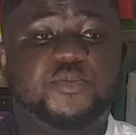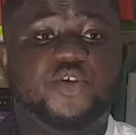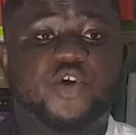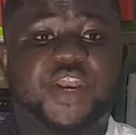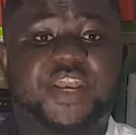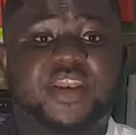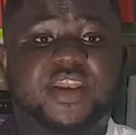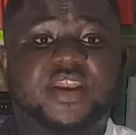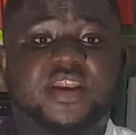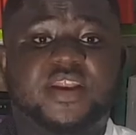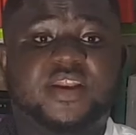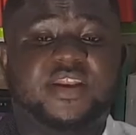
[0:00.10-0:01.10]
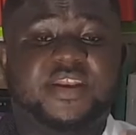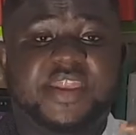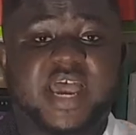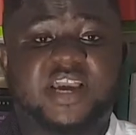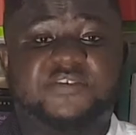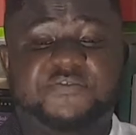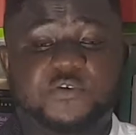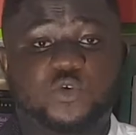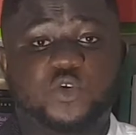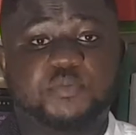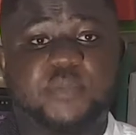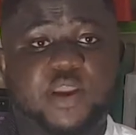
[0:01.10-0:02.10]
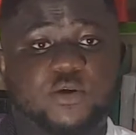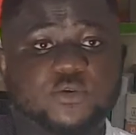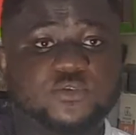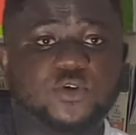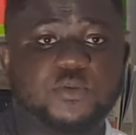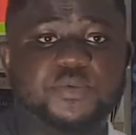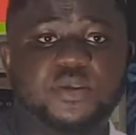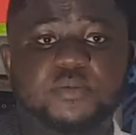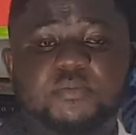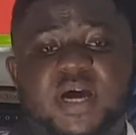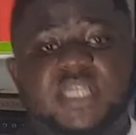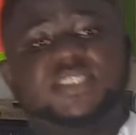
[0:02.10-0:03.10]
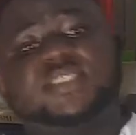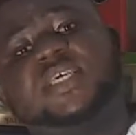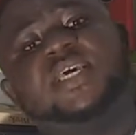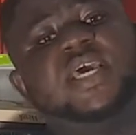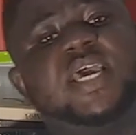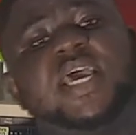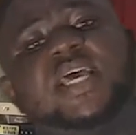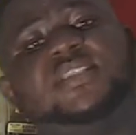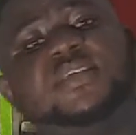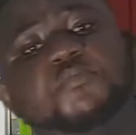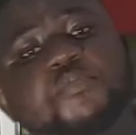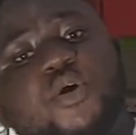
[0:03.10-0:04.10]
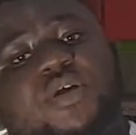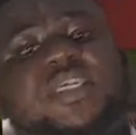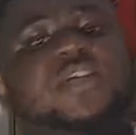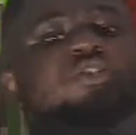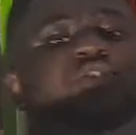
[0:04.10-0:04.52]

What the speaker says: on dark field microscopy. But it's important